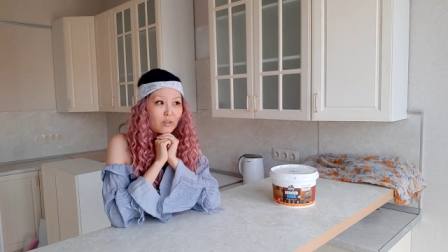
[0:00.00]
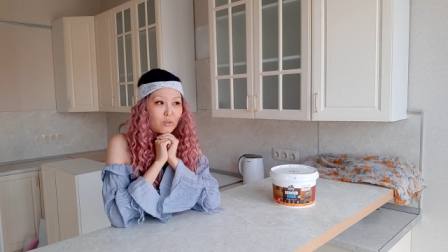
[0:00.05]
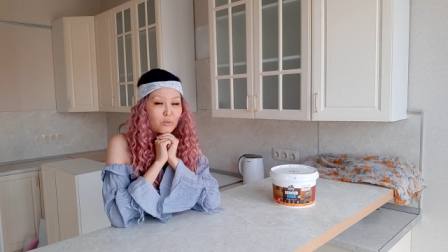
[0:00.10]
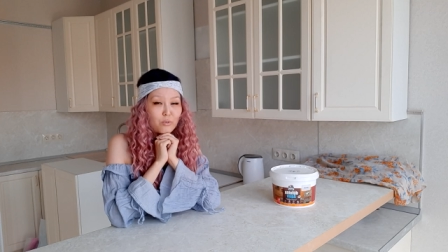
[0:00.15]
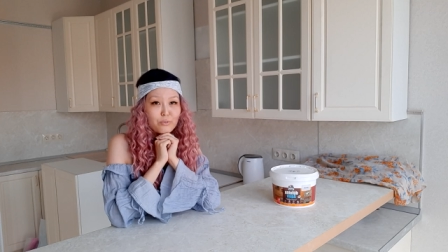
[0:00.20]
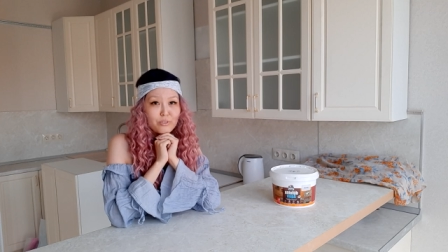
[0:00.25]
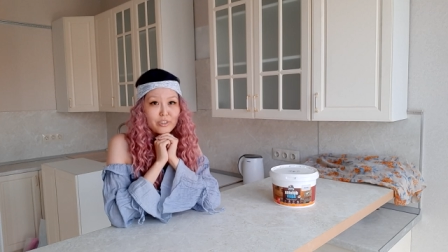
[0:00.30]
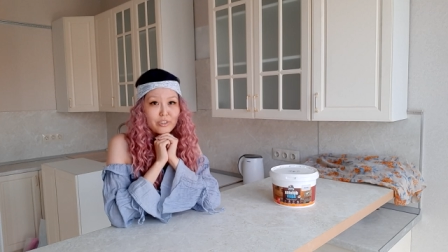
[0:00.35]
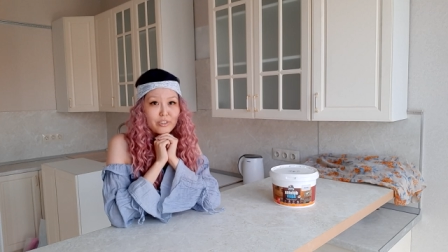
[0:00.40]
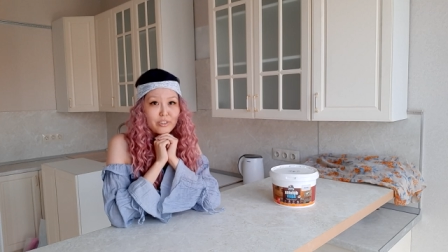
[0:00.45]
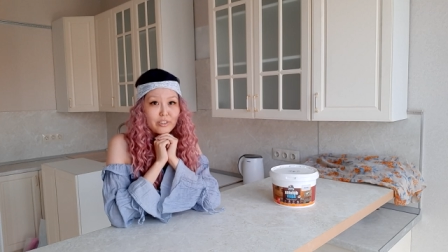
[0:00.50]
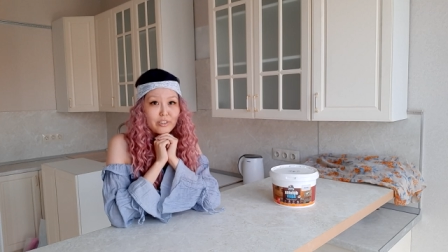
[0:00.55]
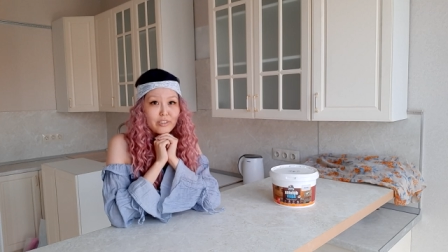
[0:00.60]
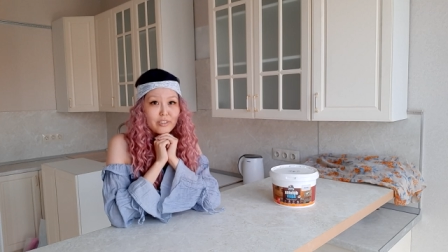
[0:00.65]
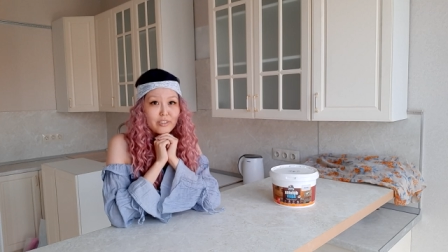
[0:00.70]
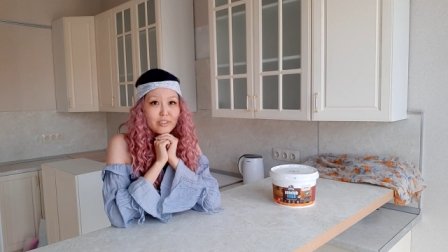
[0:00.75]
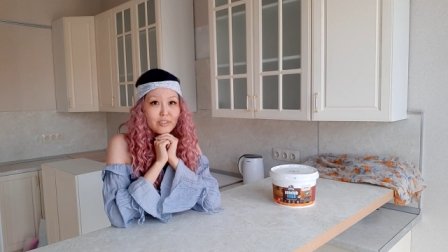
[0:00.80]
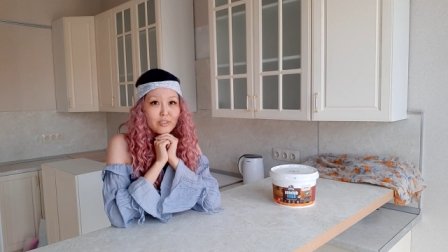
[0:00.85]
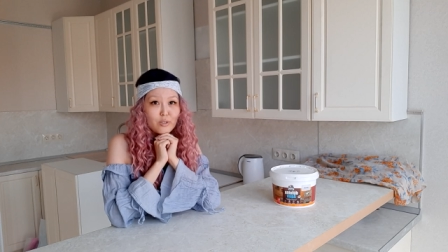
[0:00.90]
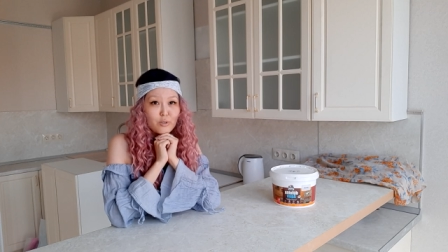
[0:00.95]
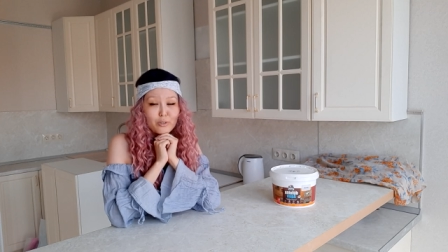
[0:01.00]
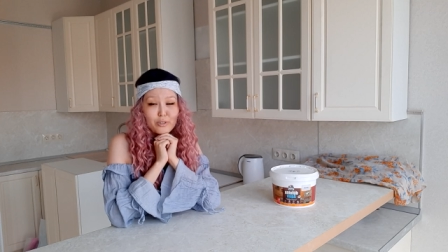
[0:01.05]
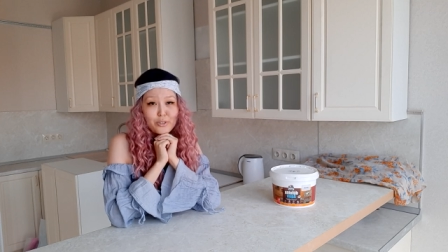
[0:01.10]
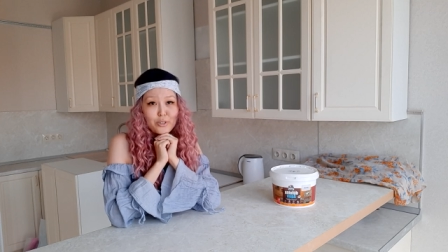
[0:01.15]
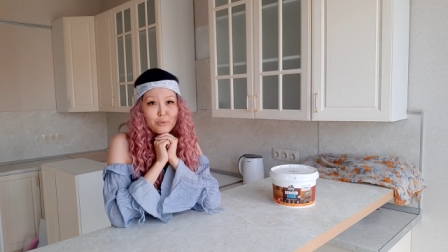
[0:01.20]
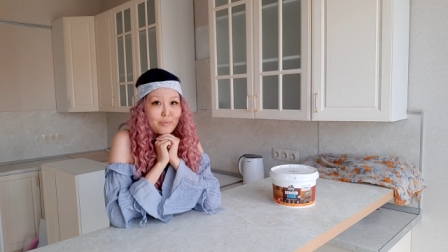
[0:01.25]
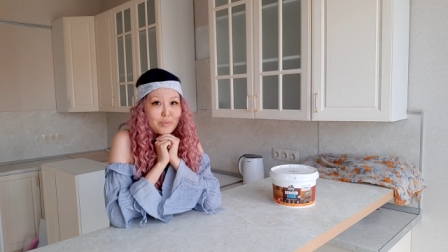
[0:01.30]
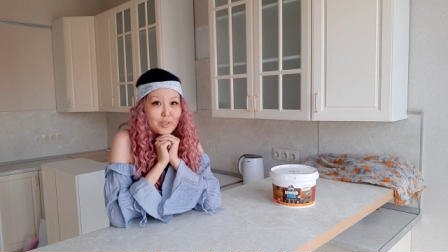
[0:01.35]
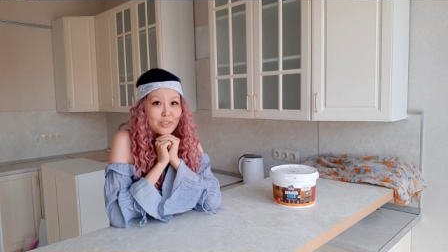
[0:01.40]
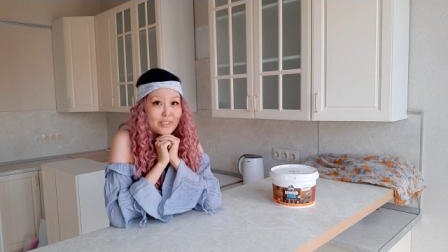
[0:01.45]
louver
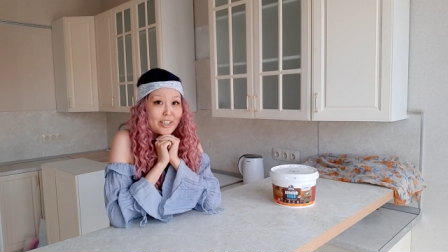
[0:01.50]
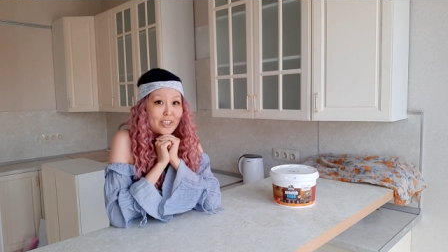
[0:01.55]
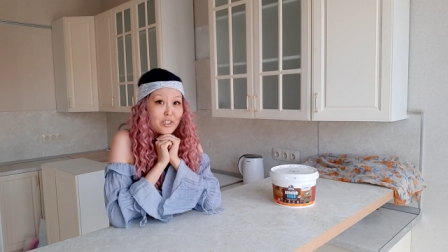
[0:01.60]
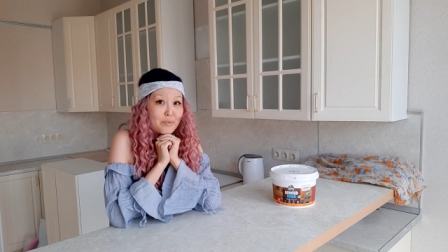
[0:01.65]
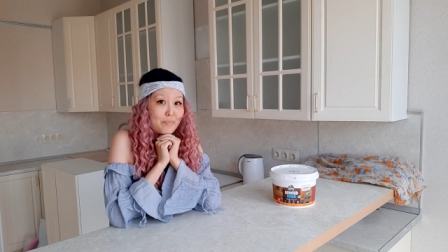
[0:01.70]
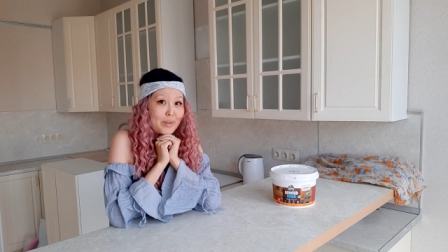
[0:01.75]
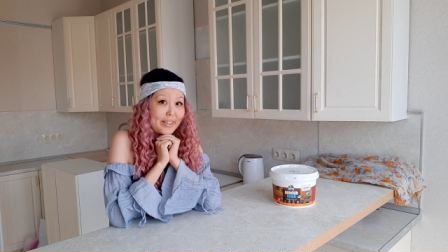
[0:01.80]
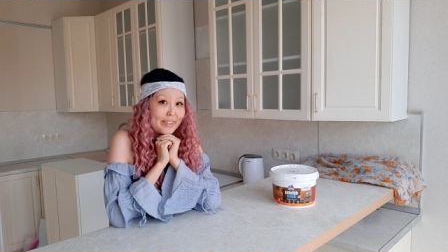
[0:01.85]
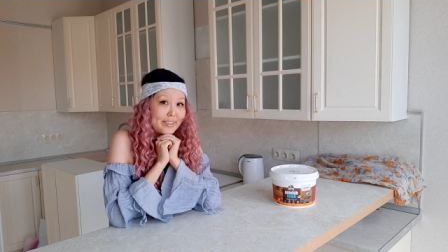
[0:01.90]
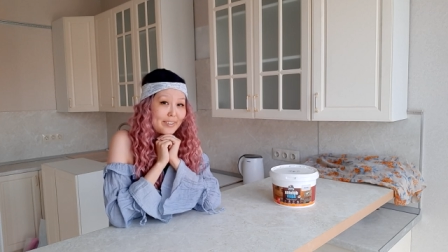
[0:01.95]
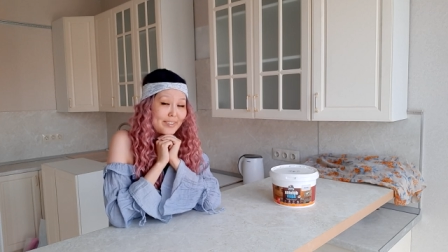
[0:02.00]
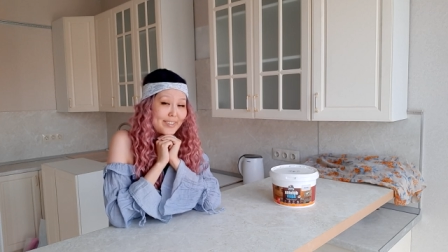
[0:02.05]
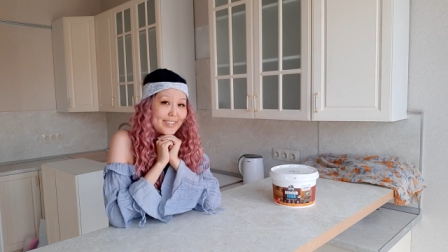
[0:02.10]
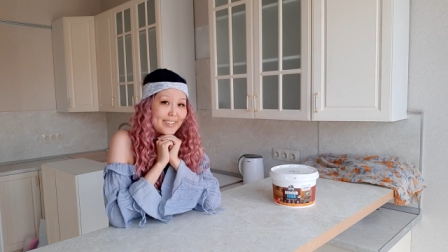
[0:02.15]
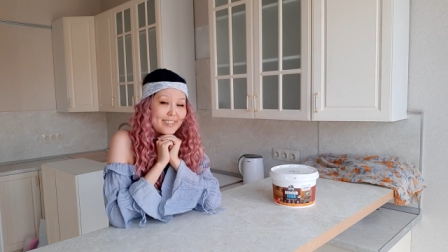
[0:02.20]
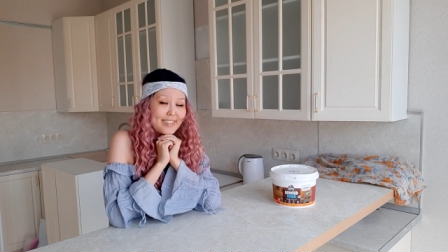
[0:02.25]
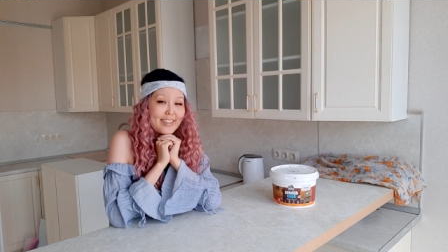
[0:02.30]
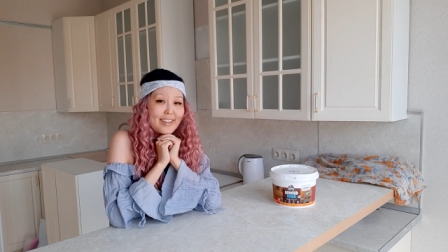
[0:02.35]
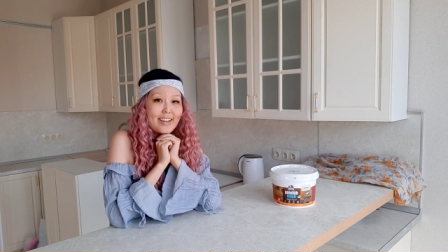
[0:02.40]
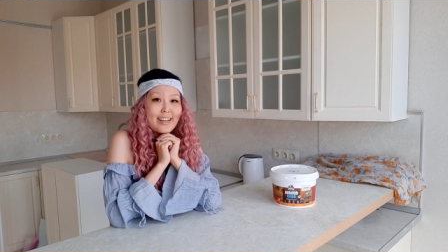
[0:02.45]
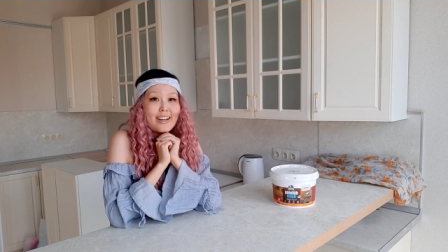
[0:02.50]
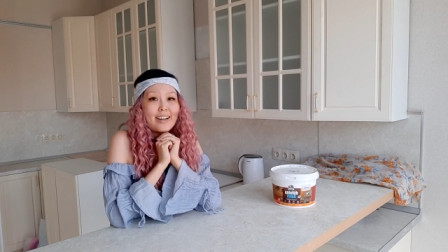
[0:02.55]
doors slash panels